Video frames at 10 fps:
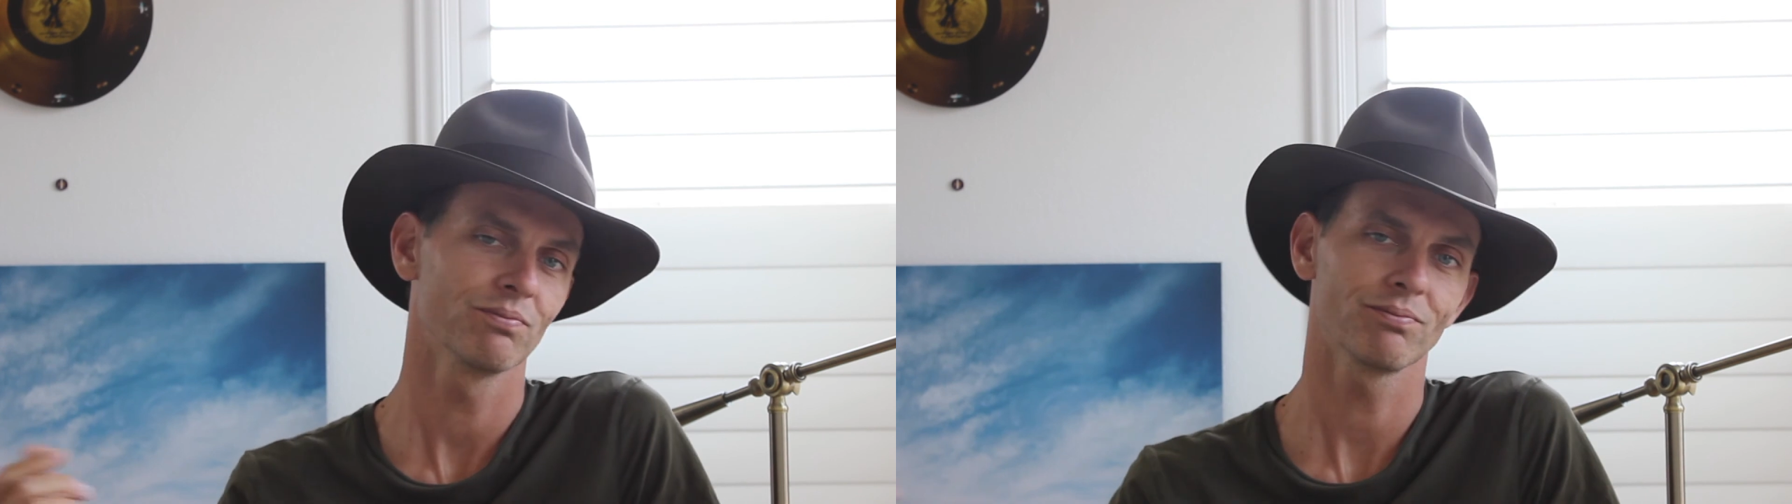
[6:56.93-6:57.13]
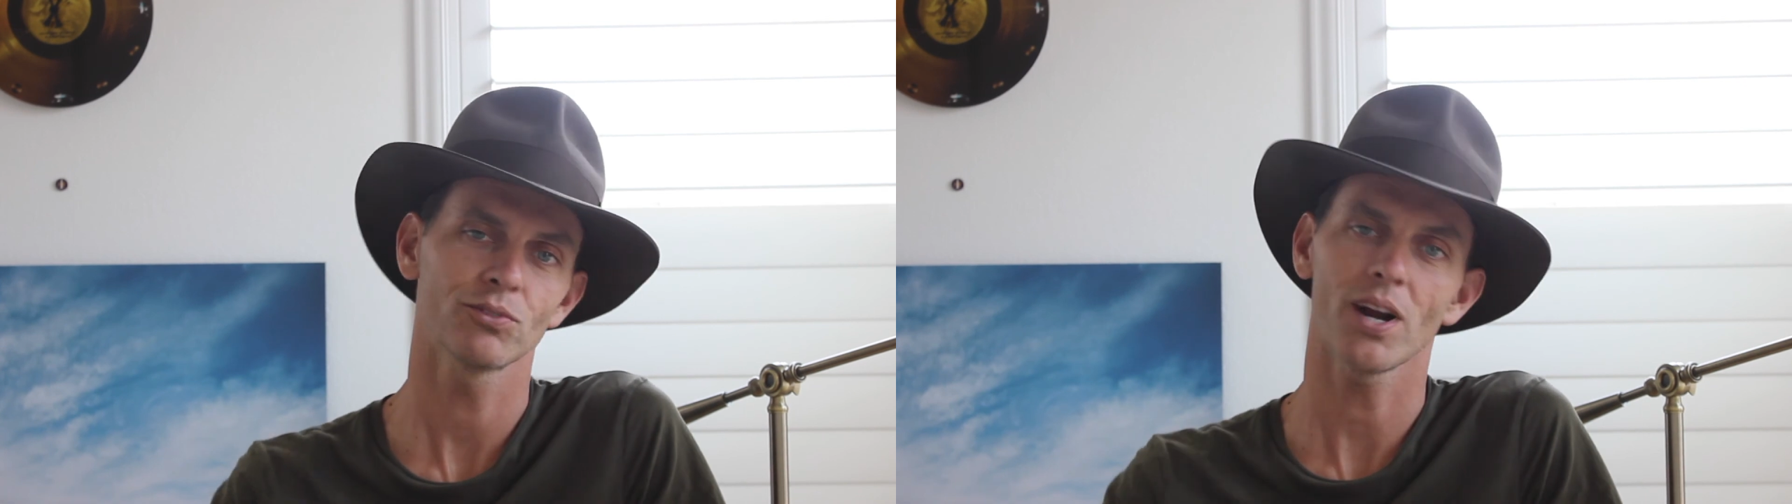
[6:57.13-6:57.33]

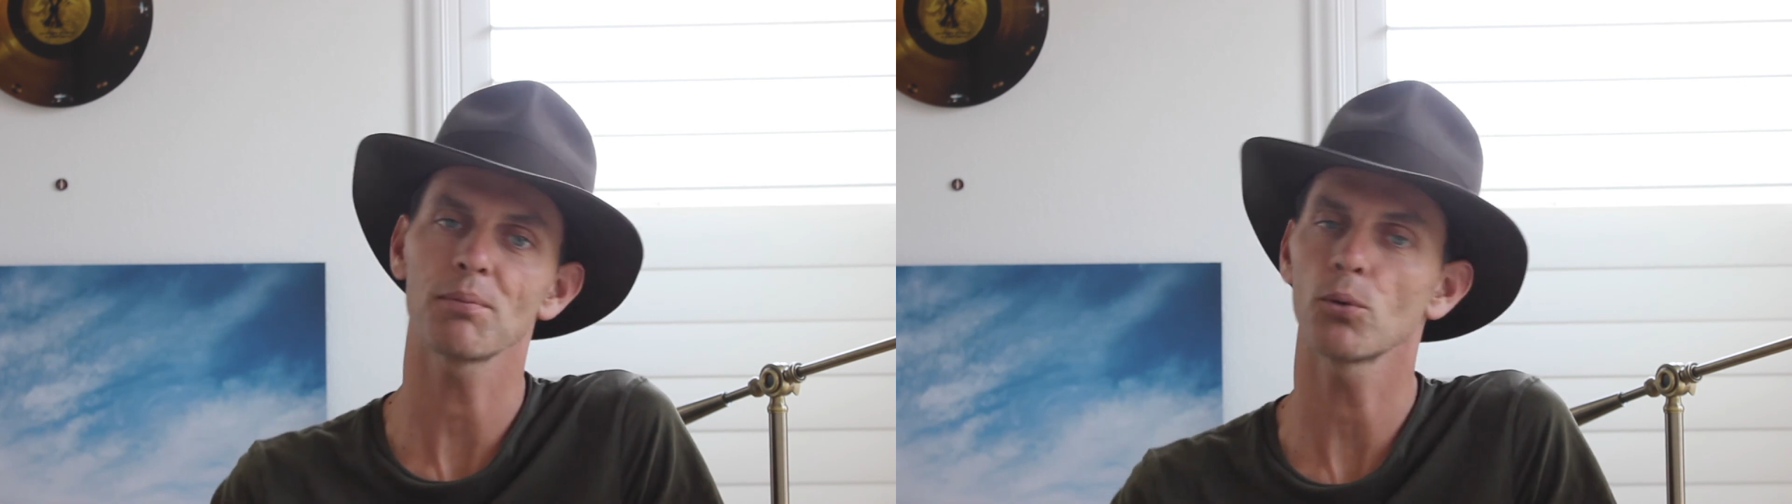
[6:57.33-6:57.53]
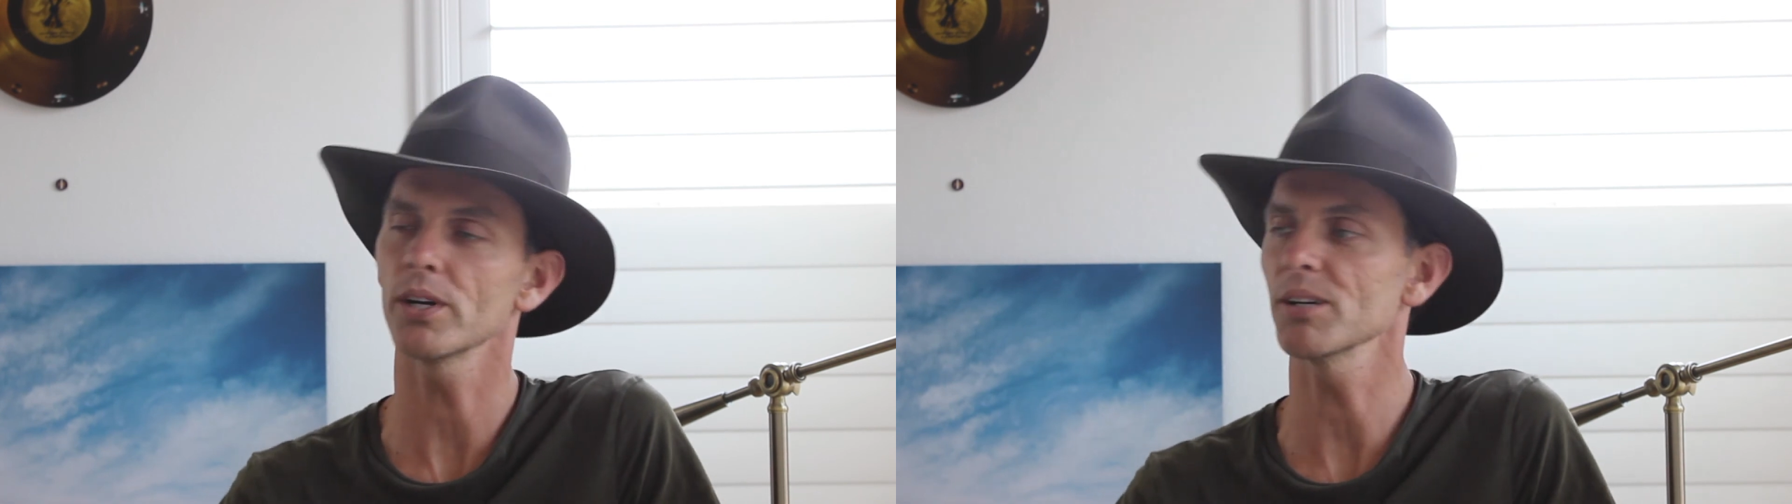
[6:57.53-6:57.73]
grab a
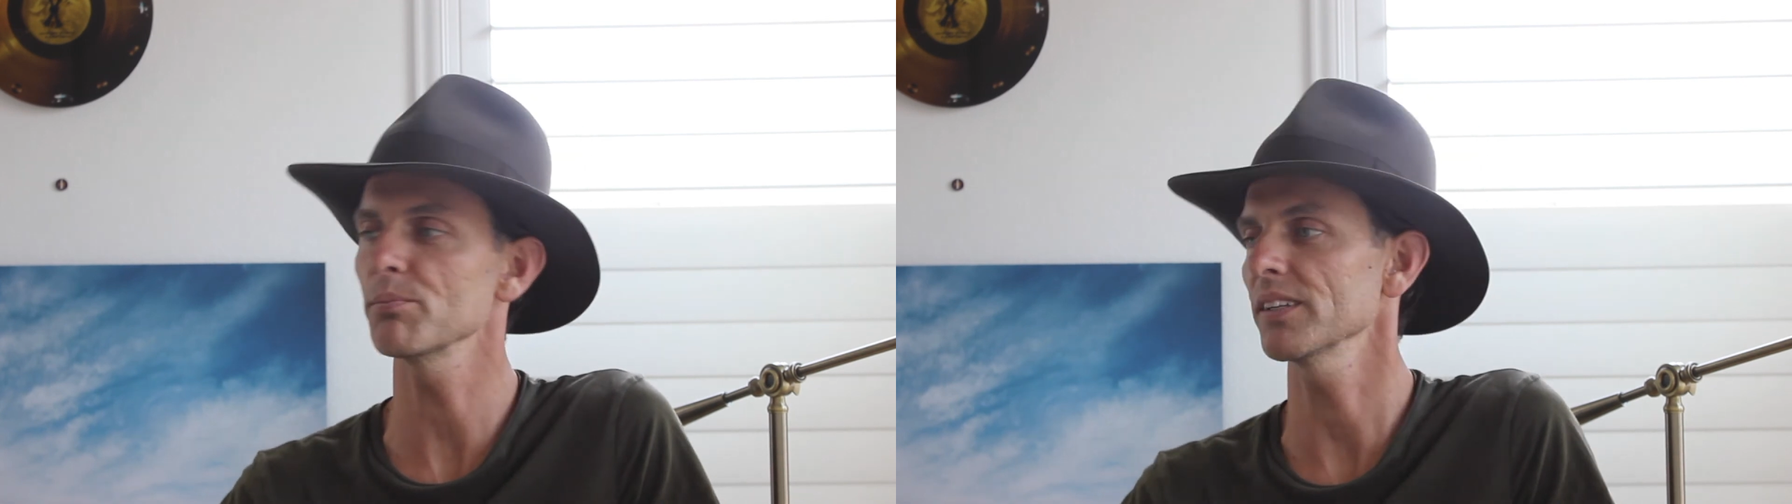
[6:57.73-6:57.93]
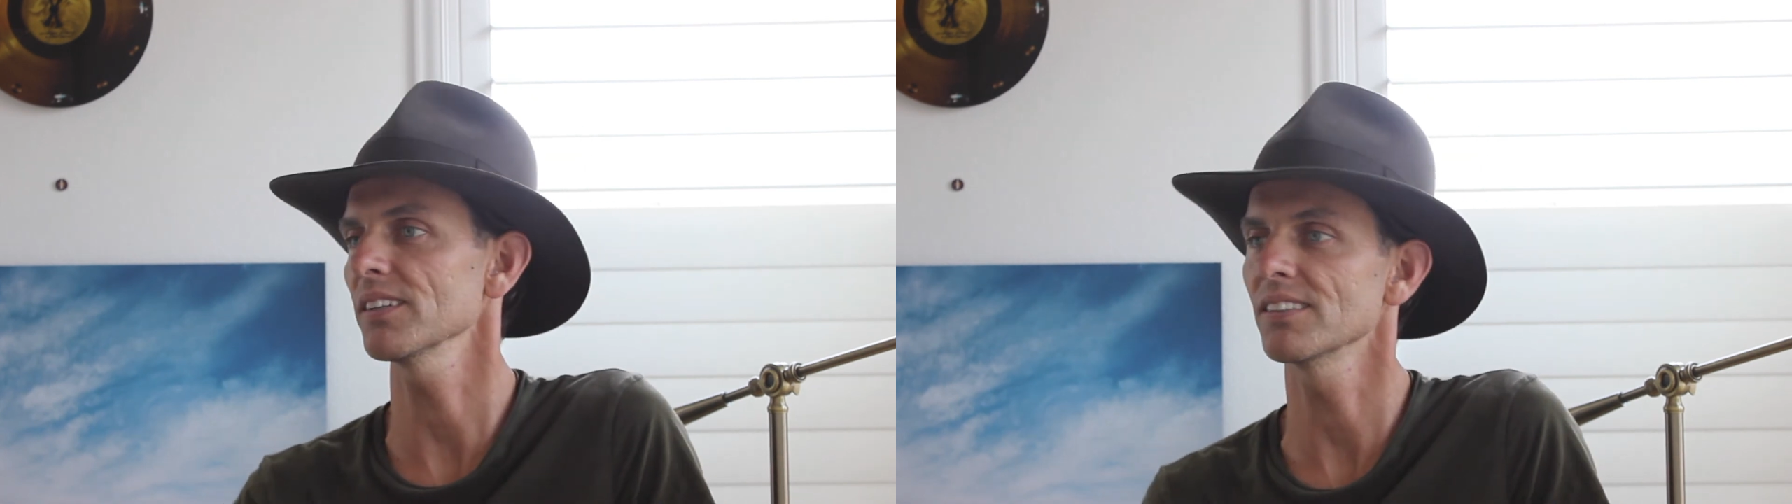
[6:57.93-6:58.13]
whip
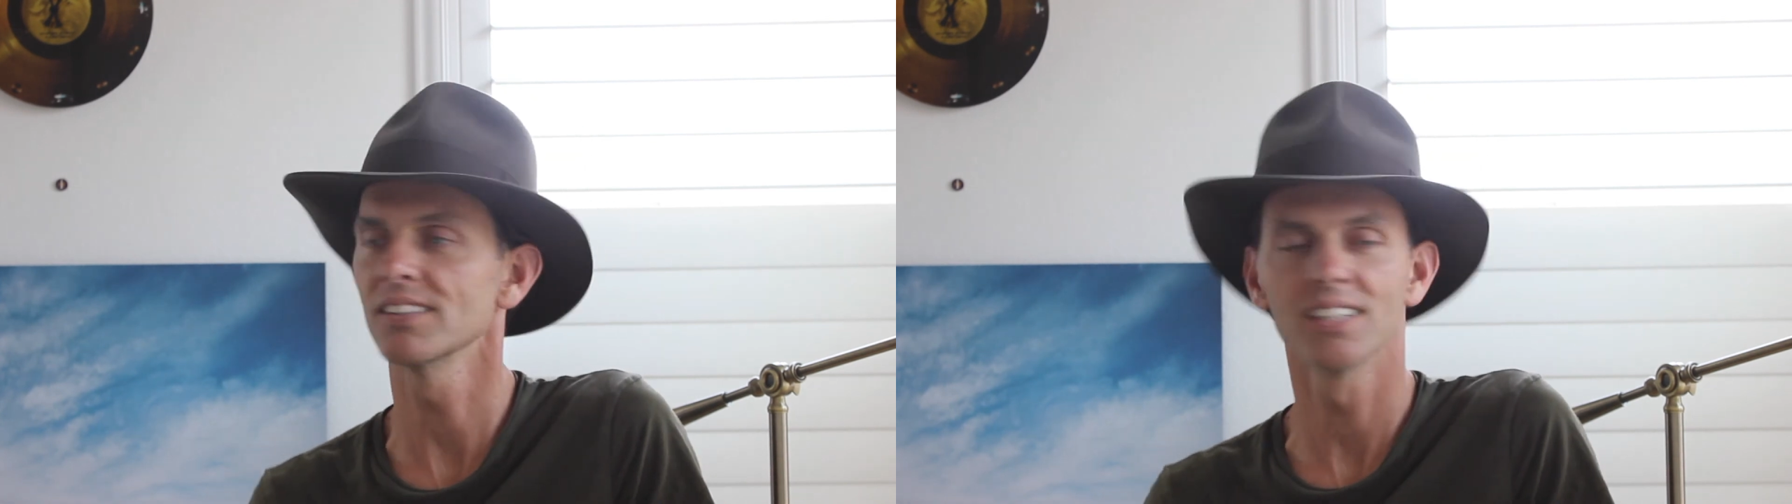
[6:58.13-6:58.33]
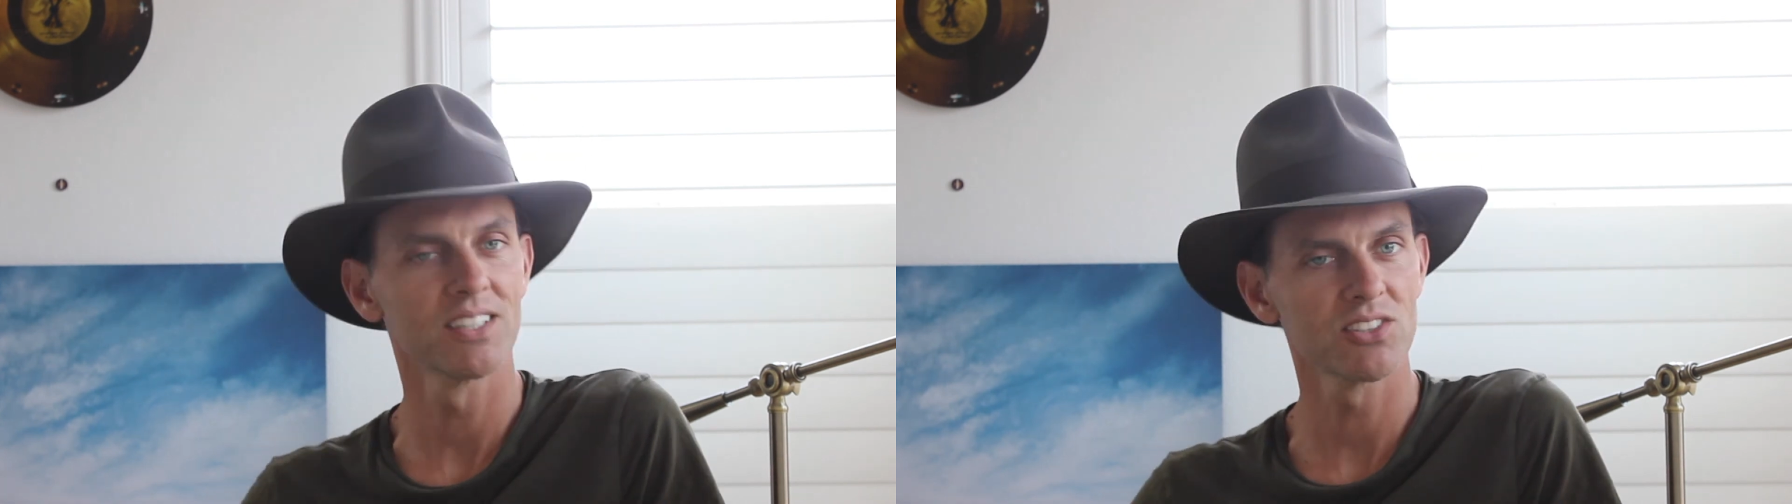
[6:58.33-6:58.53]
and
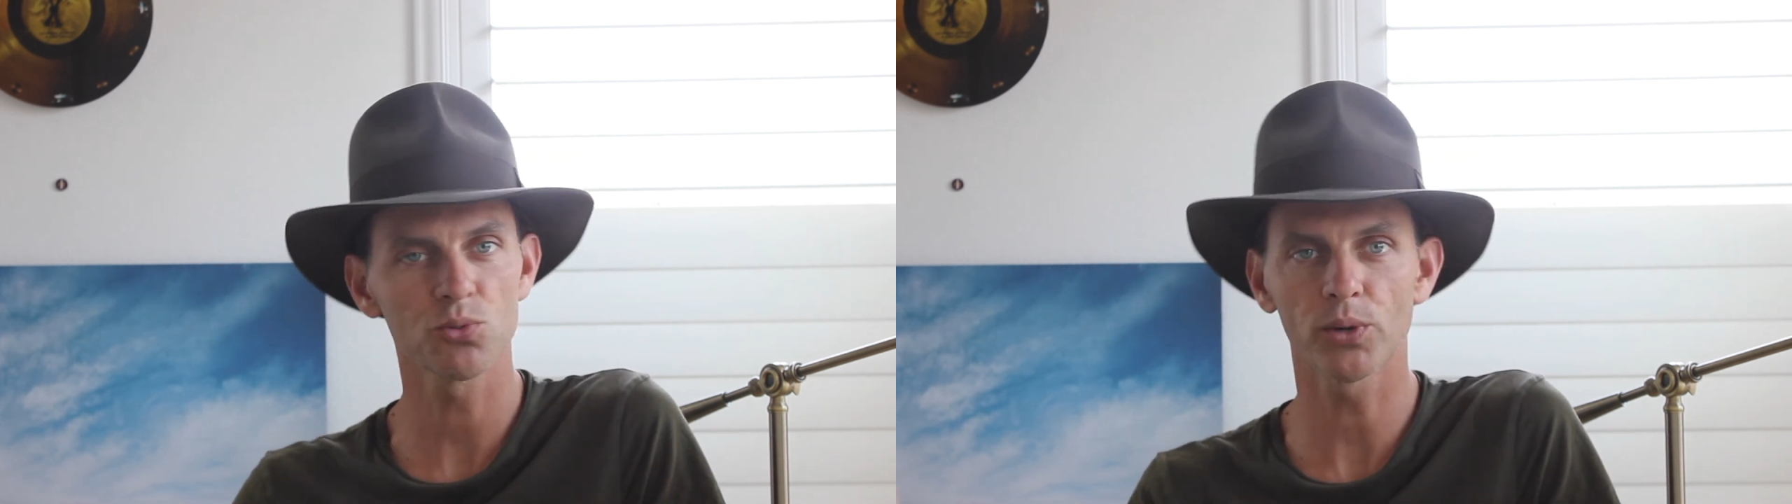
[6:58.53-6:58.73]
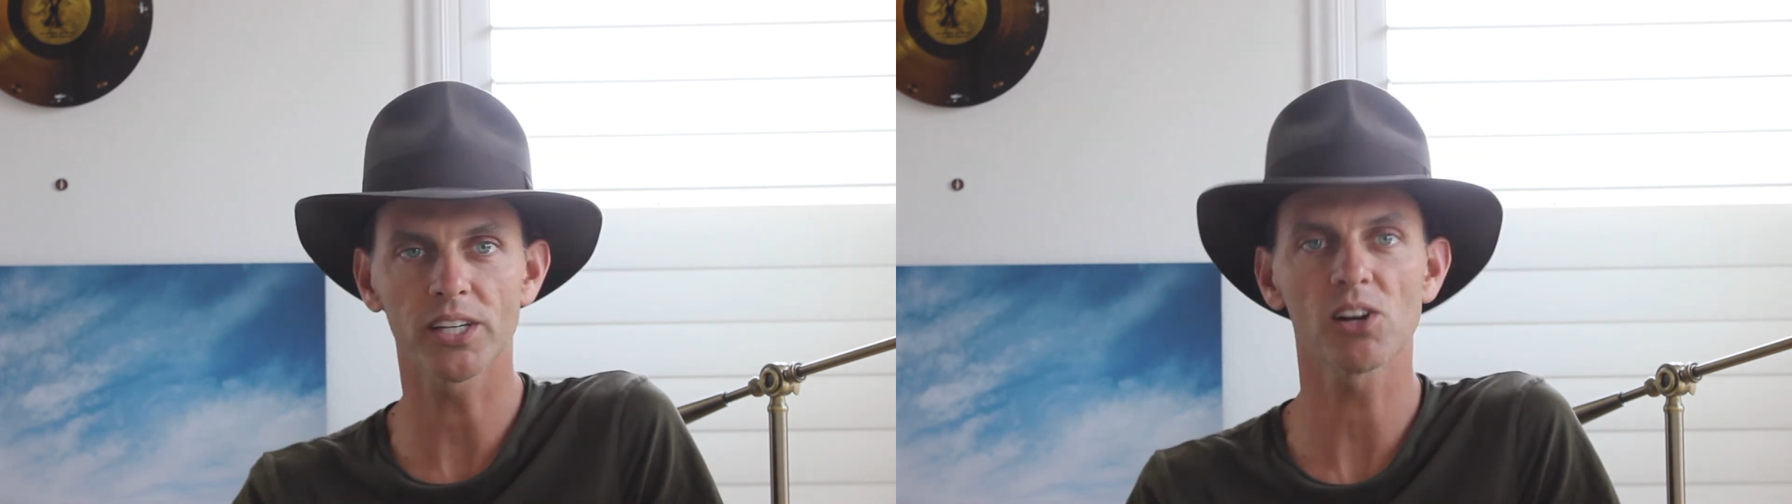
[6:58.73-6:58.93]

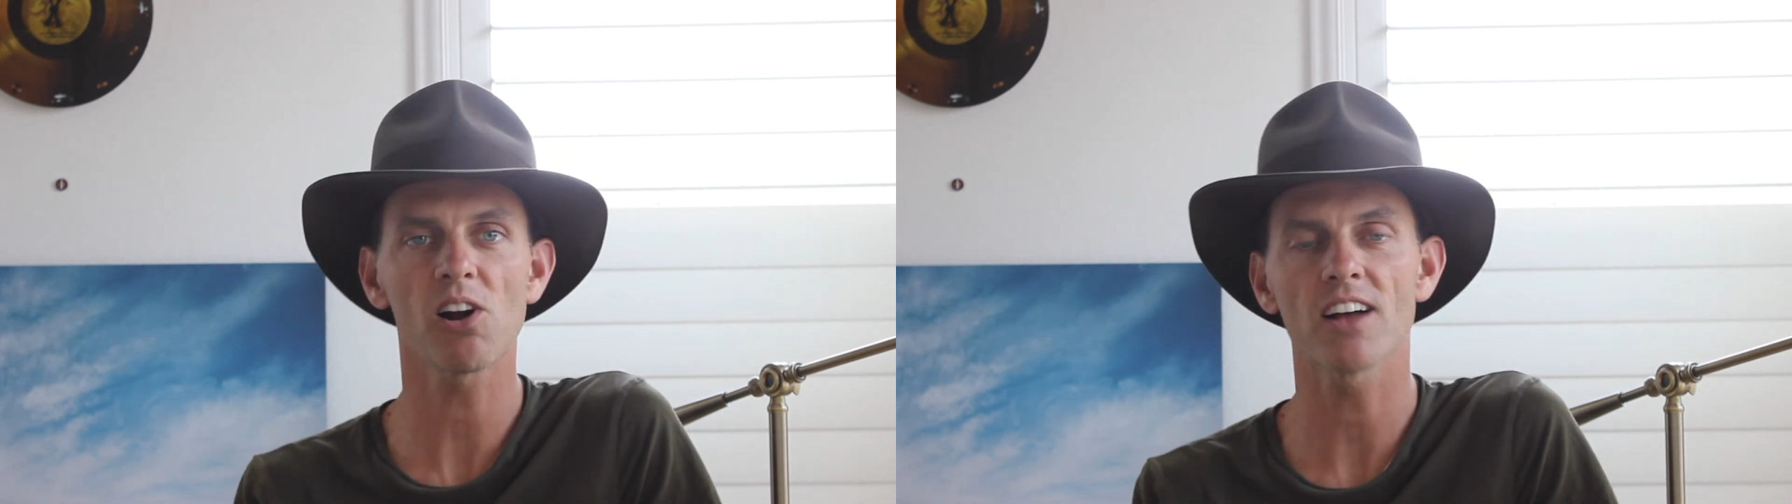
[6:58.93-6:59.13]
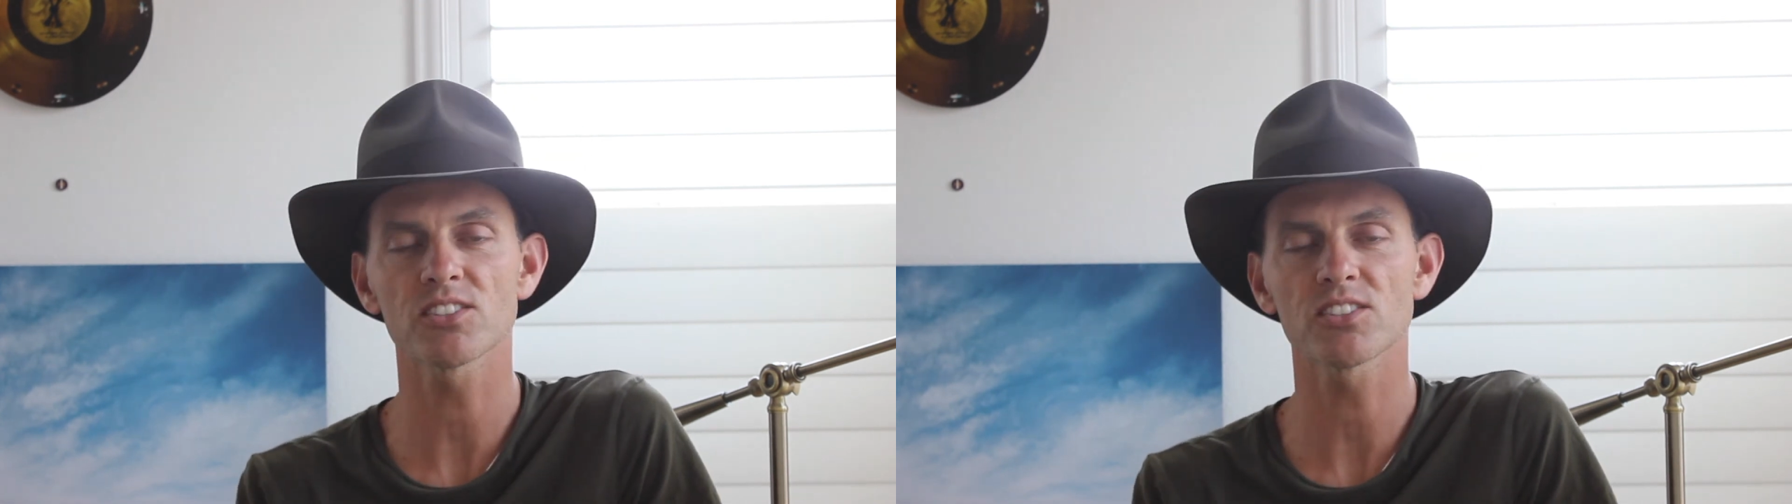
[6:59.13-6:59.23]
swing across